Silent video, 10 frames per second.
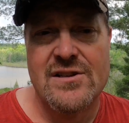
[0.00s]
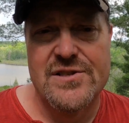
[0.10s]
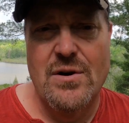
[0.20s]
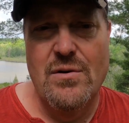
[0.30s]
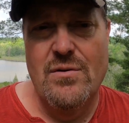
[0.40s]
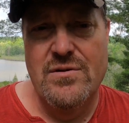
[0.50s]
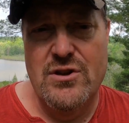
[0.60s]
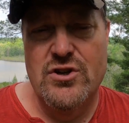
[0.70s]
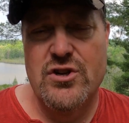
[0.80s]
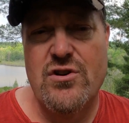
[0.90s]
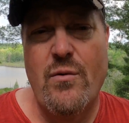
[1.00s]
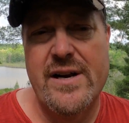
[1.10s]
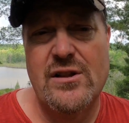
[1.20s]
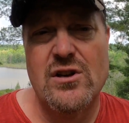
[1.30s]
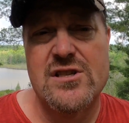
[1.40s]
So you should know
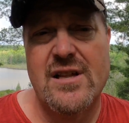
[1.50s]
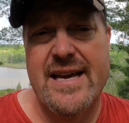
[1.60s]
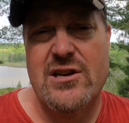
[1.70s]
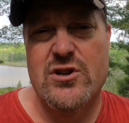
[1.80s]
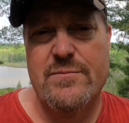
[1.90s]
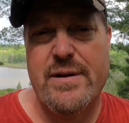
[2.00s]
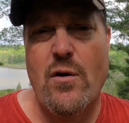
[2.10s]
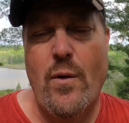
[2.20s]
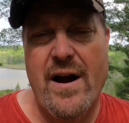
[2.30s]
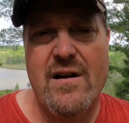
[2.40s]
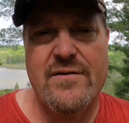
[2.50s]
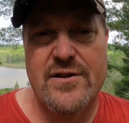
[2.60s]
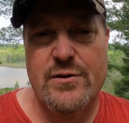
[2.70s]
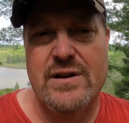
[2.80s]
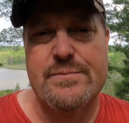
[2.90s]
what it looks like. You should be aware
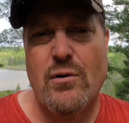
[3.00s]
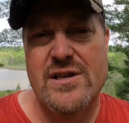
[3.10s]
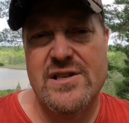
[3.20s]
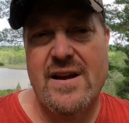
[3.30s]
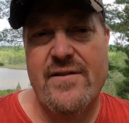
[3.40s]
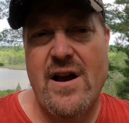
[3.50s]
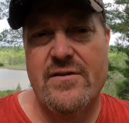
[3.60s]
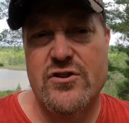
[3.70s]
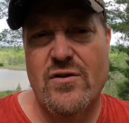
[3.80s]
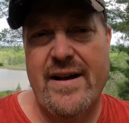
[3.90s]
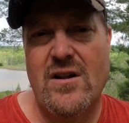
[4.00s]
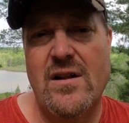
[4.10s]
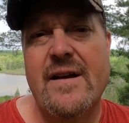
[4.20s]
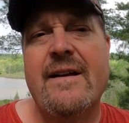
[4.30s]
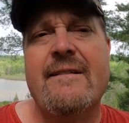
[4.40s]
that there is poison ivy on the
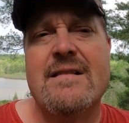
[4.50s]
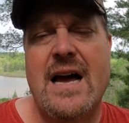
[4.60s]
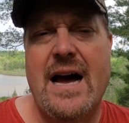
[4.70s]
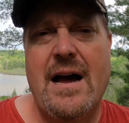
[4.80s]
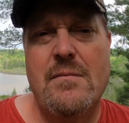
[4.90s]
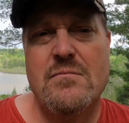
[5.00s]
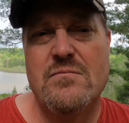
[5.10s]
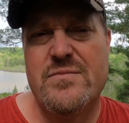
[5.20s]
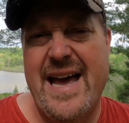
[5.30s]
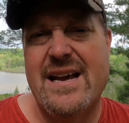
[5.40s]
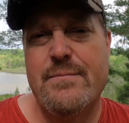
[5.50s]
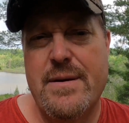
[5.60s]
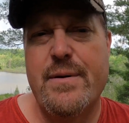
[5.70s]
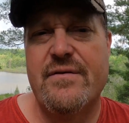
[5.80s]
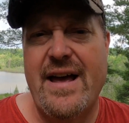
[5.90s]
trail. That can
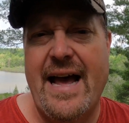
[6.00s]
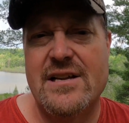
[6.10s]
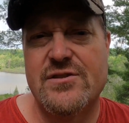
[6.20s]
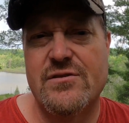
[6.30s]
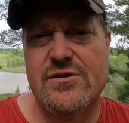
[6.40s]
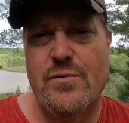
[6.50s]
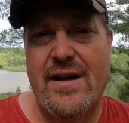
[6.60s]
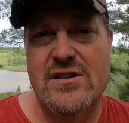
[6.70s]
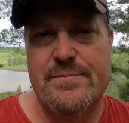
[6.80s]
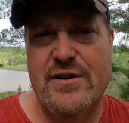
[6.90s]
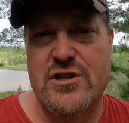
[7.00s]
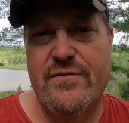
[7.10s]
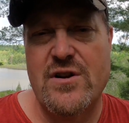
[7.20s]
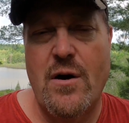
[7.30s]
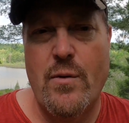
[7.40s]
be a bit of a hazard as well, especially
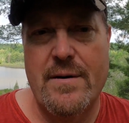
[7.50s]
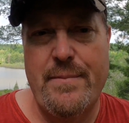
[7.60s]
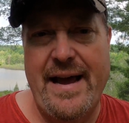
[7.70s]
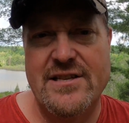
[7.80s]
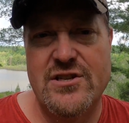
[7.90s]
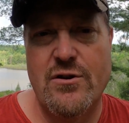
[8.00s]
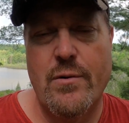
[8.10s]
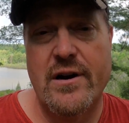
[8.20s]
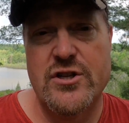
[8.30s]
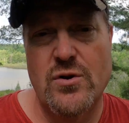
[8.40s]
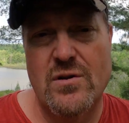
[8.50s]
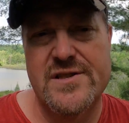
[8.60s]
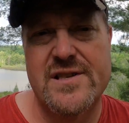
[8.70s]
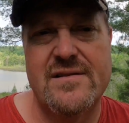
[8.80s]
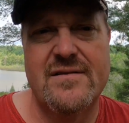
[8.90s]
if you're not wearing pants and you're wearing
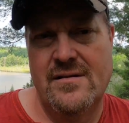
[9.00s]
shorts.